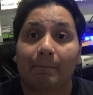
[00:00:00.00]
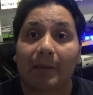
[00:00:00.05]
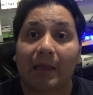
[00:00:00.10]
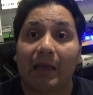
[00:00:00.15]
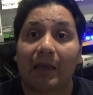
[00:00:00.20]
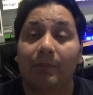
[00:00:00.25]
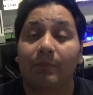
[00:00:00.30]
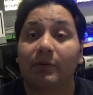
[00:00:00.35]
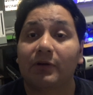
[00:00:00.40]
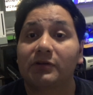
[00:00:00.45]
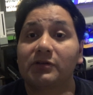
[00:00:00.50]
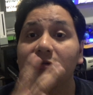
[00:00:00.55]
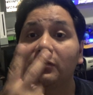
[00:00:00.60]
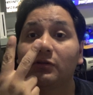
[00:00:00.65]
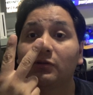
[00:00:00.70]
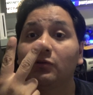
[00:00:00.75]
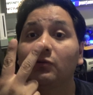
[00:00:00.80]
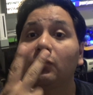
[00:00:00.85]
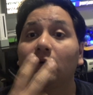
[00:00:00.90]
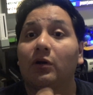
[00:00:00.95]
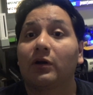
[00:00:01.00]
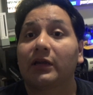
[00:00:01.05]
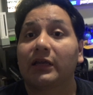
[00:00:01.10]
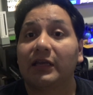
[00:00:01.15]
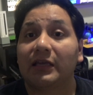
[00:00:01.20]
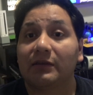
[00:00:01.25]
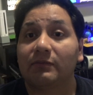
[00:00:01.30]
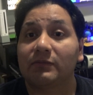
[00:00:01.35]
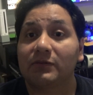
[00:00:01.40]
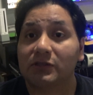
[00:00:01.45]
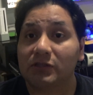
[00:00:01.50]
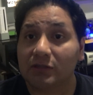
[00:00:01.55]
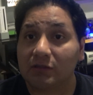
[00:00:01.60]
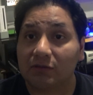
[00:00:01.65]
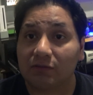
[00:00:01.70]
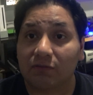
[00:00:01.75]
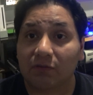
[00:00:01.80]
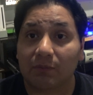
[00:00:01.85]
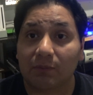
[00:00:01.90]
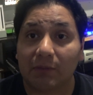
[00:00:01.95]
I purchased 2 arcade
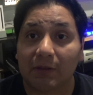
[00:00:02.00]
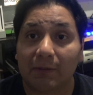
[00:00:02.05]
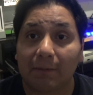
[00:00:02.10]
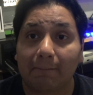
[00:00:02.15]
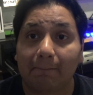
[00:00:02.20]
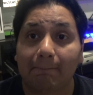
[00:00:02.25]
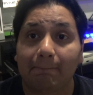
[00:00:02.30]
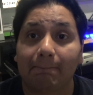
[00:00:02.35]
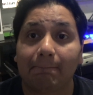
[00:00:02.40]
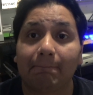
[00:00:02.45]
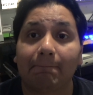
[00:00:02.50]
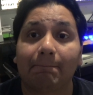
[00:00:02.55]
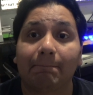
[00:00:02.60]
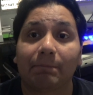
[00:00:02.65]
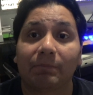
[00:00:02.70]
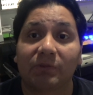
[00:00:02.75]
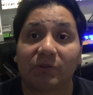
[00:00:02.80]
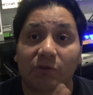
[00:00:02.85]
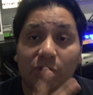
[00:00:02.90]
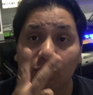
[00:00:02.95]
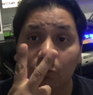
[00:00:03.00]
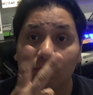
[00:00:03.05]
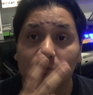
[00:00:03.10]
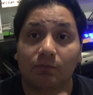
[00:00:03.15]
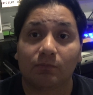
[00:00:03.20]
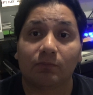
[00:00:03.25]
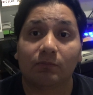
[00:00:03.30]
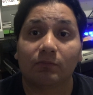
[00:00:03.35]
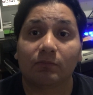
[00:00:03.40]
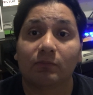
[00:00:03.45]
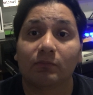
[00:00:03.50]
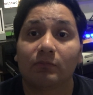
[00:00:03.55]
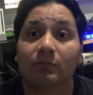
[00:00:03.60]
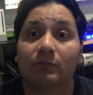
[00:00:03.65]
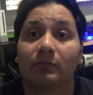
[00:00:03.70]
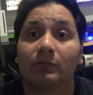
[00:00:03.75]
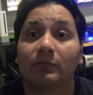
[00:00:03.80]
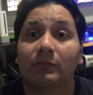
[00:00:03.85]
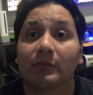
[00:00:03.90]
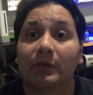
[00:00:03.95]
machines from them. 2.
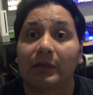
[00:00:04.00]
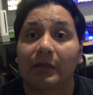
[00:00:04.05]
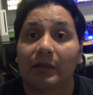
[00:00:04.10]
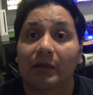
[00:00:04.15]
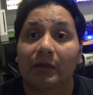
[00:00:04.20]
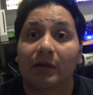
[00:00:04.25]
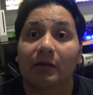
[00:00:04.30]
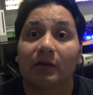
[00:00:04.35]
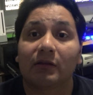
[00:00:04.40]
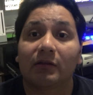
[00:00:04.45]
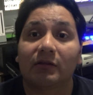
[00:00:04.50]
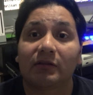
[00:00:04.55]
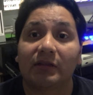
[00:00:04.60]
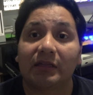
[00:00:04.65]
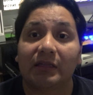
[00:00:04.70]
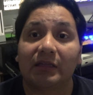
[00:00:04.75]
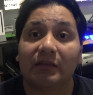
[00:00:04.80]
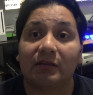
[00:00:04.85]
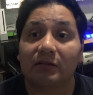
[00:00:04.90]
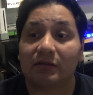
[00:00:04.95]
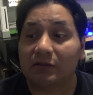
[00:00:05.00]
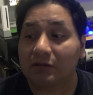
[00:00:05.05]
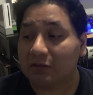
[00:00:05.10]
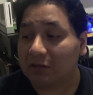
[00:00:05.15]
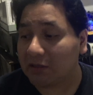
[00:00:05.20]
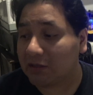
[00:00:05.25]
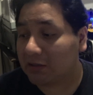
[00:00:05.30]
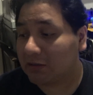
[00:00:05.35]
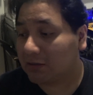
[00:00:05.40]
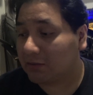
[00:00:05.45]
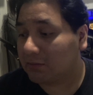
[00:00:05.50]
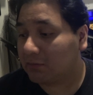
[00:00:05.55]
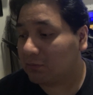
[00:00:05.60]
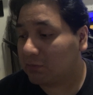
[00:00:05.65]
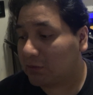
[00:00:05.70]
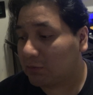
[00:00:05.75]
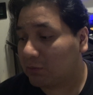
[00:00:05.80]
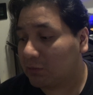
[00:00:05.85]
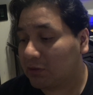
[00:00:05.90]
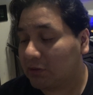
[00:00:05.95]
Since,
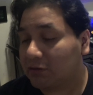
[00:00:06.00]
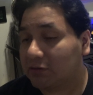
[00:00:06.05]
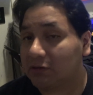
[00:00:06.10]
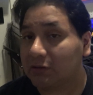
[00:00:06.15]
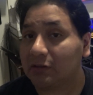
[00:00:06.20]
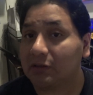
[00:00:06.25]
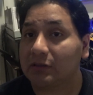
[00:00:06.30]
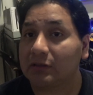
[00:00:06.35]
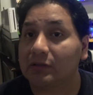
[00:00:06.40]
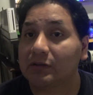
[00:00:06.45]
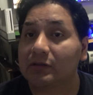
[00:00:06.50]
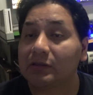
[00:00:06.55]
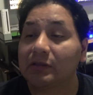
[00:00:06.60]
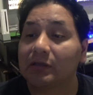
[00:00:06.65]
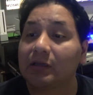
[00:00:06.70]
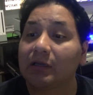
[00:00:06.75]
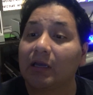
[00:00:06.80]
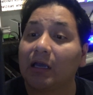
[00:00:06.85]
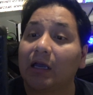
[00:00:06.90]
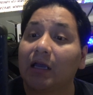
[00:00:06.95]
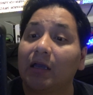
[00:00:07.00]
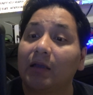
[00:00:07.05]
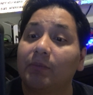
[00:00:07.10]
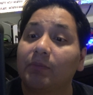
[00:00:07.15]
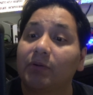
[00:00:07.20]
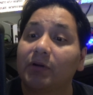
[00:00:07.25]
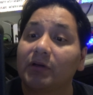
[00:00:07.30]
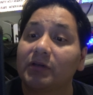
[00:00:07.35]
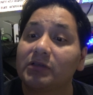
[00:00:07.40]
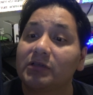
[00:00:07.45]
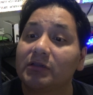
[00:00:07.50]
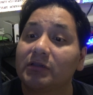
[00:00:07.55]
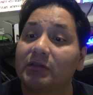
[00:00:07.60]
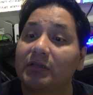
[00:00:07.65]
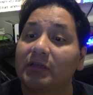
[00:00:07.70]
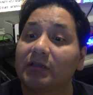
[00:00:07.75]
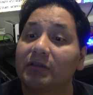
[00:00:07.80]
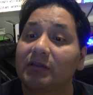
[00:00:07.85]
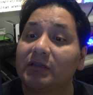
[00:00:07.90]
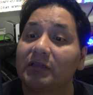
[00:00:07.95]
what was it? I purchased
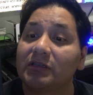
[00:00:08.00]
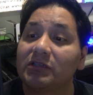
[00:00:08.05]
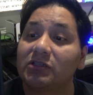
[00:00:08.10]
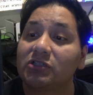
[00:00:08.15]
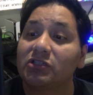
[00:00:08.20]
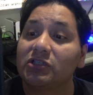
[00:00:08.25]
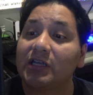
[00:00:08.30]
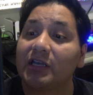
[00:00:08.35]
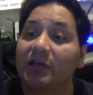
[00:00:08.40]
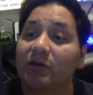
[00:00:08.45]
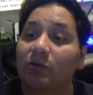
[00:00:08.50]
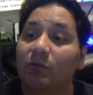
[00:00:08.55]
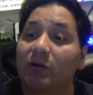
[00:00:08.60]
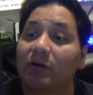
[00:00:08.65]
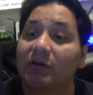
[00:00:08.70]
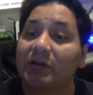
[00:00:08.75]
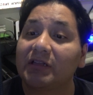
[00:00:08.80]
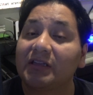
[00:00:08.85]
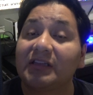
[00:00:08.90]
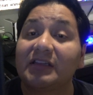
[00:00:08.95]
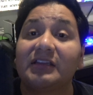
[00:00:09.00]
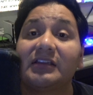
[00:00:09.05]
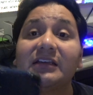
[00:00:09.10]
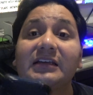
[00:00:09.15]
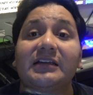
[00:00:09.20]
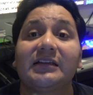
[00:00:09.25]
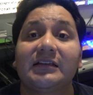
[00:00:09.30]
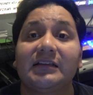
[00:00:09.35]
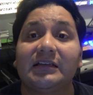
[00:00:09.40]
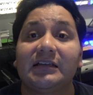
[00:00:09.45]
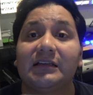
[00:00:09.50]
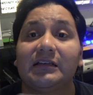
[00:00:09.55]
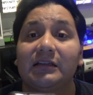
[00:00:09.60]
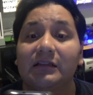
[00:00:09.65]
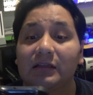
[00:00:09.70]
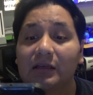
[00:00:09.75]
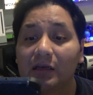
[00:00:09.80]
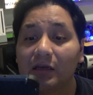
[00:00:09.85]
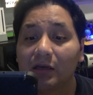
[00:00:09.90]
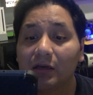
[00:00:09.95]
this since January
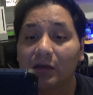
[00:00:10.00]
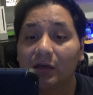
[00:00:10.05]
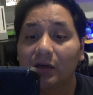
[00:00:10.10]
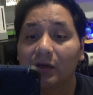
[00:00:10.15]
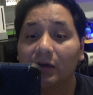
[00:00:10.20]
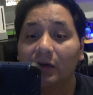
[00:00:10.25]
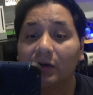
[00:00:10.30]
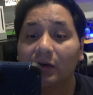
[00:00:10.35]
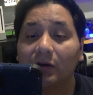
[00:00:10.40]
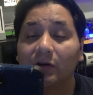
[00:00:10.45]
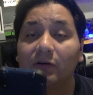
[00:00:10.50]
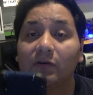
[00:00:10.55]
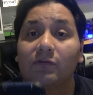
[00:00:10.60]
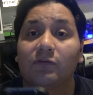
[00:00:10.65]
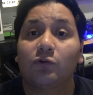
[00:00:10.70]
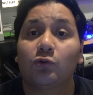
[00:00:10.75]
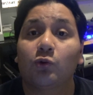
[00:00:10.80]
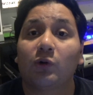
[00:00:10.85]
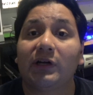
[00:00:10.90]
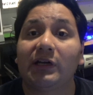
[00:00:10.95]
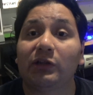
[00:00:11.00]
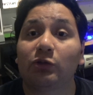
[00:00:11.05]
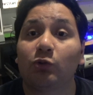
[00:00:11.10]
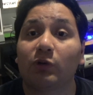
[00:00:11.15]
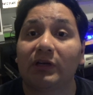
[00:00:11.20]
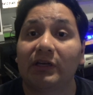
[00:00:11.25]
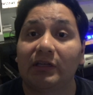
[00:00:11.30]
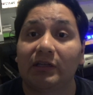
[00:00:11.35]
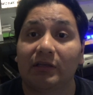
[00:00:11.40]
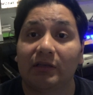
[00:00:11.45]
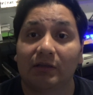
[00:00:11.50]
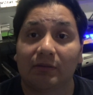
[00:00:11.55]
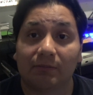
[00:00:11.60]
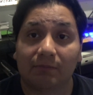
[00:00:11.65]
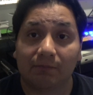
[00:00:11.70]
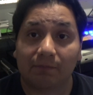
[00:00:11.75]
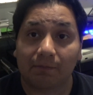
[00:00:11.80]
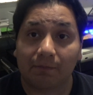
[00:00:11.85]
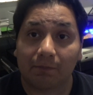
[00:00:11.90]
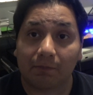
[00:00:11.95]
16 of 2020.
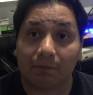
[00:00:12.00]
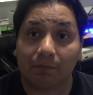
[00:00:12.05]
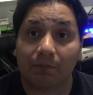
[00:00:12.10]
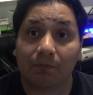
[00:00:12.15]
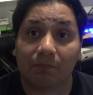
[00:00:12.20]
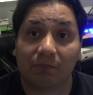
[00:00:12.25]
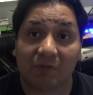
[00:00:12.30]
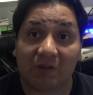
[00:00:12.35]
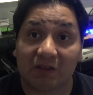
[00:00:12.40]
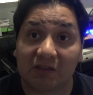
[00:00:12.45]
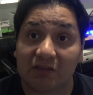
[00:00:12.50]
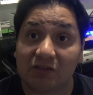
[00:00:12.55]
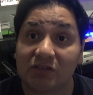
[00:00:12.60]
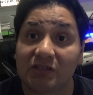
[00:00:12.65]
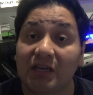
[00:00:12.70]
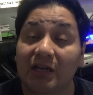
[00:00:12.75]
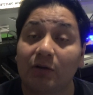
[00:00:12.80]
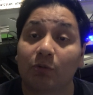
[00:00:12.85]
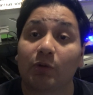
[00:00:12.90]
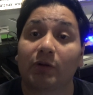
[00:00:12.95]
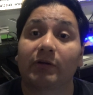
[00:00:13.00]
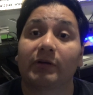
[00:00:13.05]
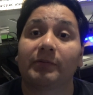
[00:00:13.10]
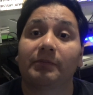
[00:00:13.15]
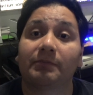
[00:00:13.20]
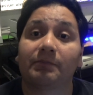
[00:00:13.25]
Since January.